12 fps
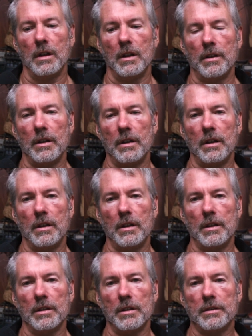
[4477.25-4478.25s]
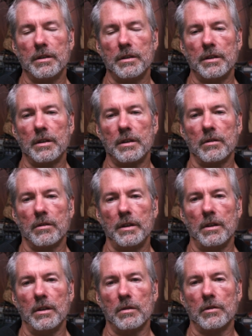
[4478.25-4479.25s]
then statistically
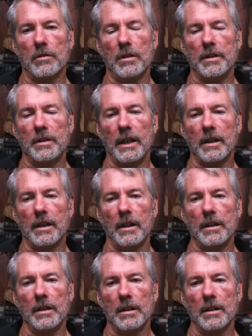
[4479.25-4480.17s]
over a decade,